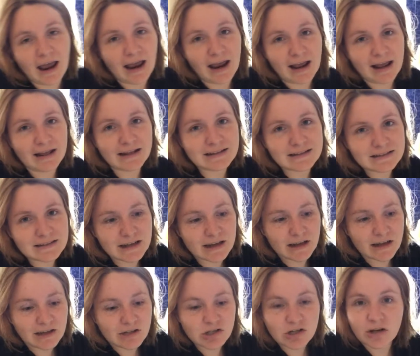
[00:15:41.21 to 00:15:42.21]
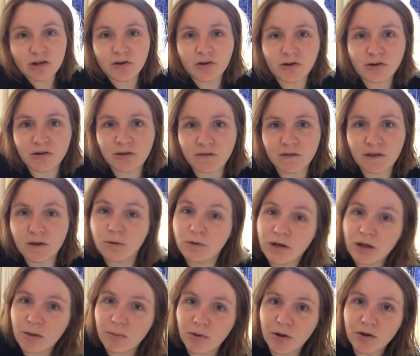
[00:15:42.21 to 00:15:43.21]
and uh, chuck on the
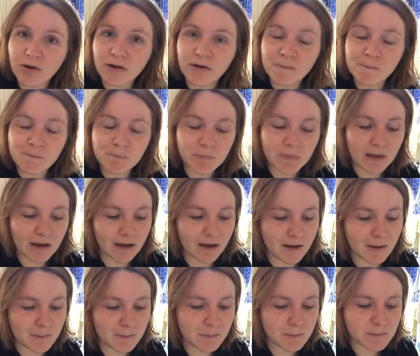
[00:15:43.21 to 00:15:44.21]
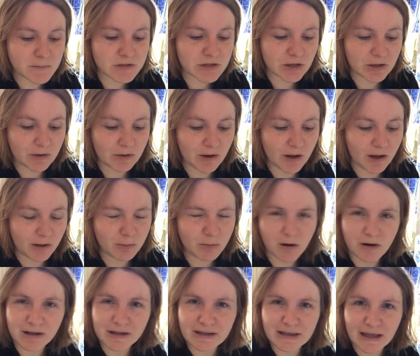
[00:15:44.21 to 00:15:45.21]
audiobook. Um, so I'll
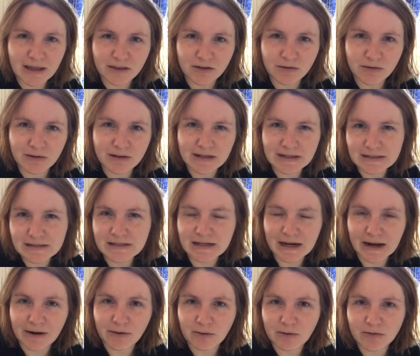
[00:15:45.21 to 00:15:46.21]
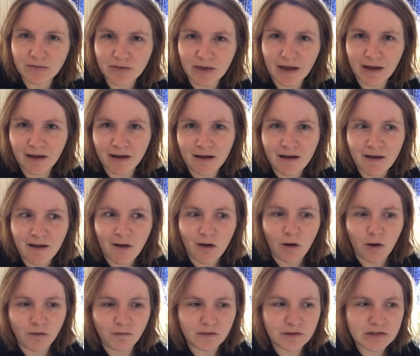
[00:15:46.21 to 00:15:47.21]
probably get through at least an hour of that
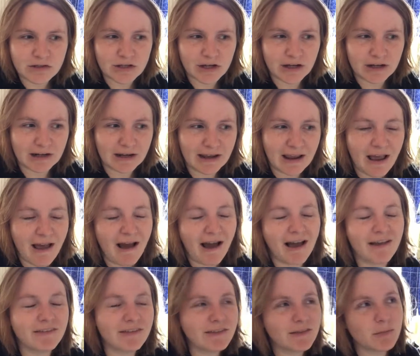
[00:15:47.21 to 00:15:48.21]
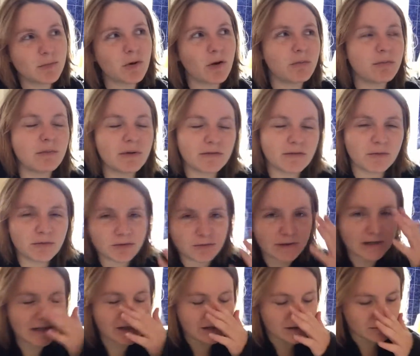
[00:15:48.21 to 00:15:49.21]
on the journey. I think the problem I've got with the
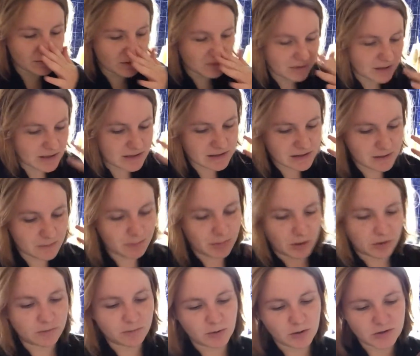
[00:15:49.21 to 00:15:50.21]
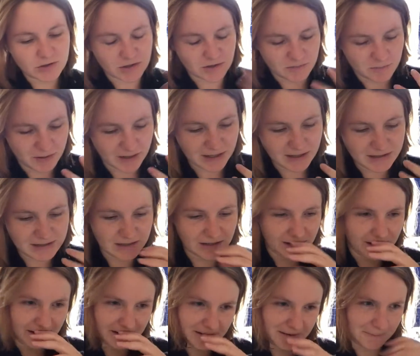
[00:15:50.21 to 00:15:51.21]
reading at the moment is that both books I've picked are
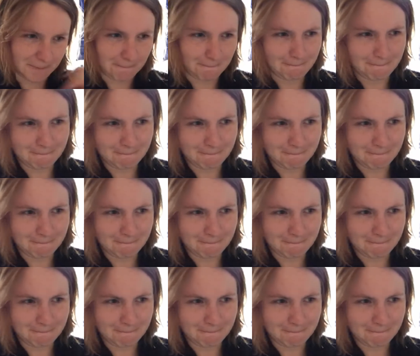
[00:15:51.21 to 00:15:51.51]
like